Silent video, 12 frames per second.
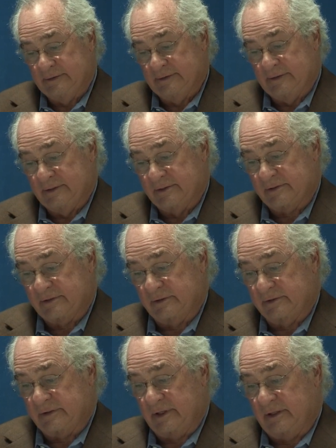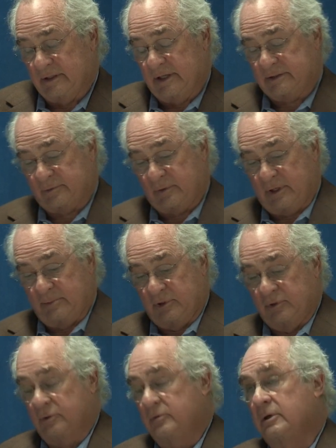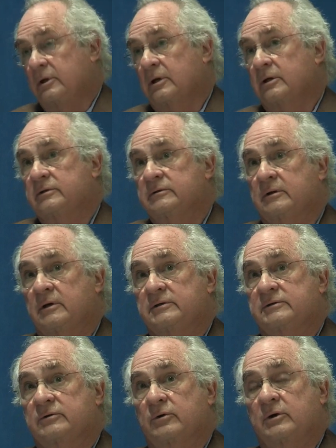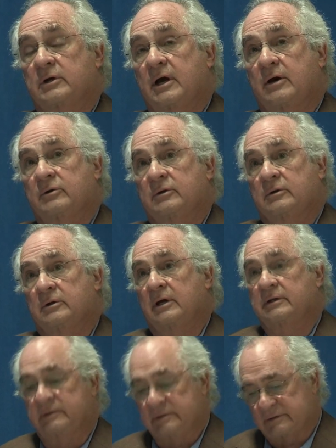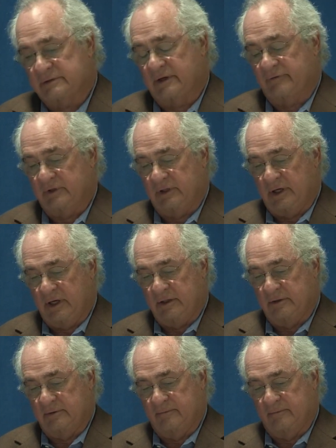since then, that's what I've been doing. I started out in 1978.